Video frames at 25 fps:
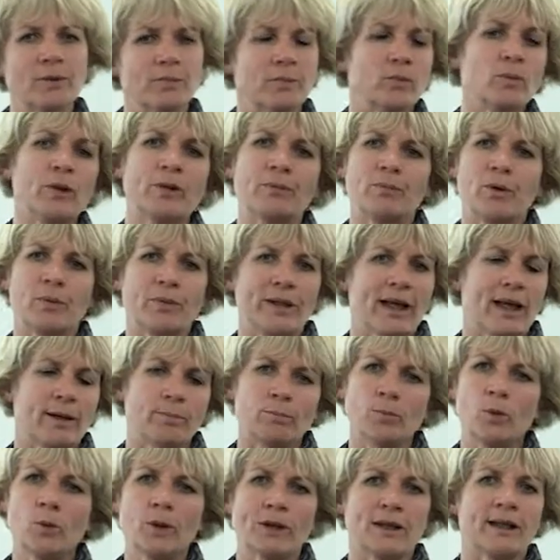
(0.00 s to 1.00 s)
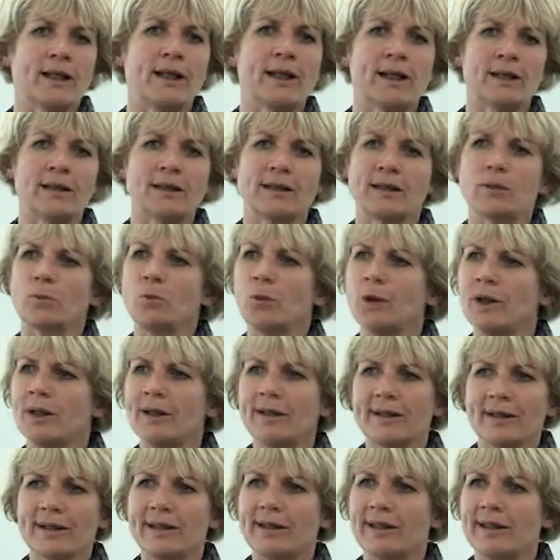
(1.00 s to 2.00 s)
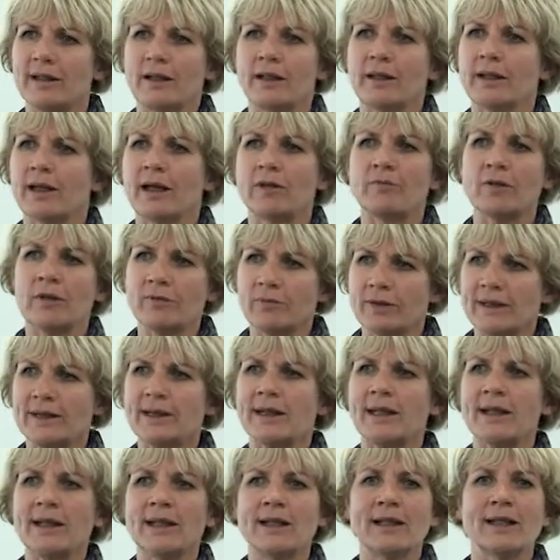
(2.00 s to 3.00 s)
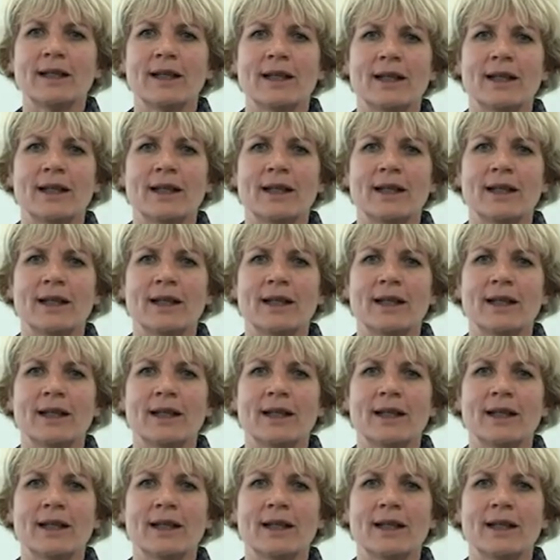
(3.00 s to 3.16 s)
I mean, we've probably had more tears at work, than I've ever seen.